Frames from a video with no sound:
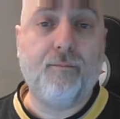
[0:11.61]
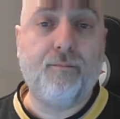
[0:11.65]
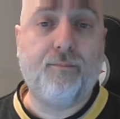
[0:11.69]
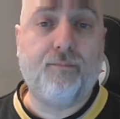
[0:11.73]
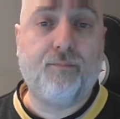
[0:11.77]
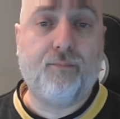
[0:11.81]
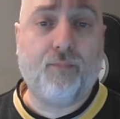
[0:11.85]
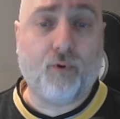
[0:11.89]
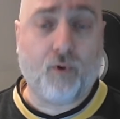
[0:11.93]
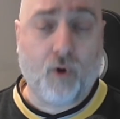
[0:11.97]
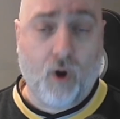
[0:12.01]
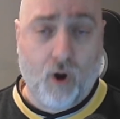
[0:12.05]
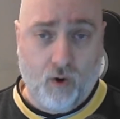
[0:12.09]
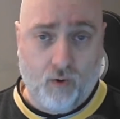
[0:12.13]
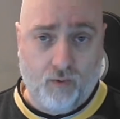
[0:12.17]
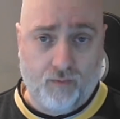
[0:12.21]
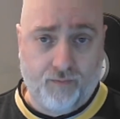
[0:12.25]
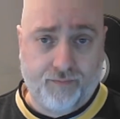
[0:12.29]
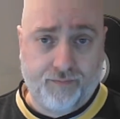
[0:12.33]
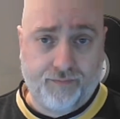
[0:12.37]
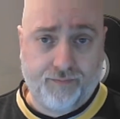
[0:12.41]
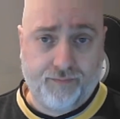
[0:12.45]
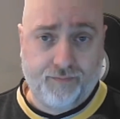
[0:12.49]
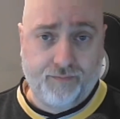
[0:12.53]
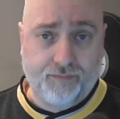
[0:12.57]
Pro.
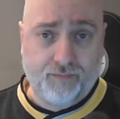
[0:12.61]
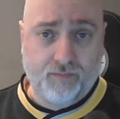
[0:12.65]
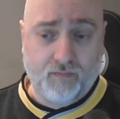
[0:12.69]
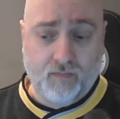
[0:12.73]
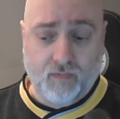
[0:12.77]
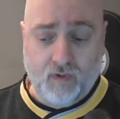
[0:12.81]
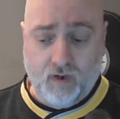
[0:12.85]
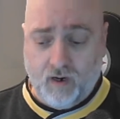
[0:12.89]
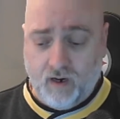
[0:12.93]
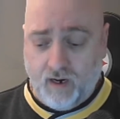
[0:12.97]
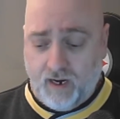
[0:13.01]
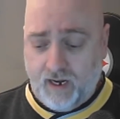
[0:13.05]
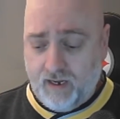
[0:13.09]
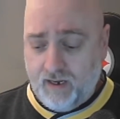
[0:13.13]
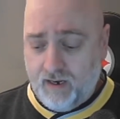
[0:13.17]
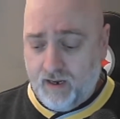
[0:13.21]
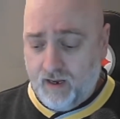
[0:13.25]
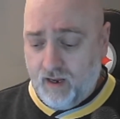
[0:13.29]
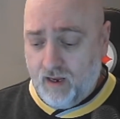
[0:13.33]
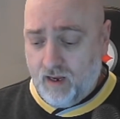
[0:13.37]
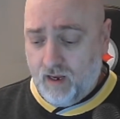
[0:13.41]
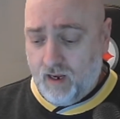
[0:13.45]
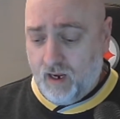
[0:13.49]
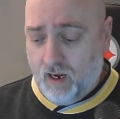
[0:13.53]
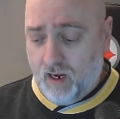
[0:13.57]
All right.
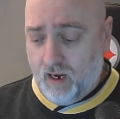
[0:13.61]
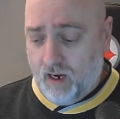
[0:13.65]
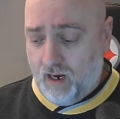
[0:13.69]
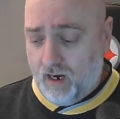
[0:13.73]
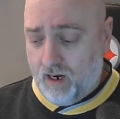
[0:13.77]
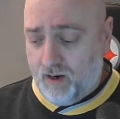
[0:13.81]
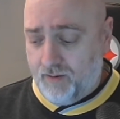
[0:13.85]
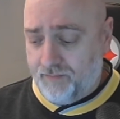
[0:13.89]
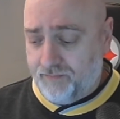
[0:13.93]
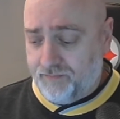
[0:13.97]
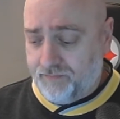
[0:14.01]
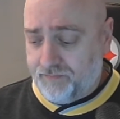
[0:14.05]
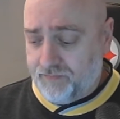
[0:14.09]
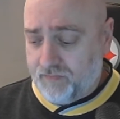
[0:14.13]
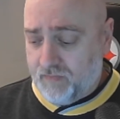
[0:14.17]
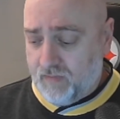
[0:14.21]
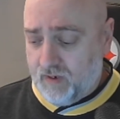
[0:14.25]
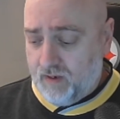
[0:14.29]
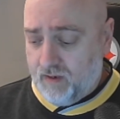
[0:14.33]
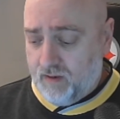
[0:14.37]
Um,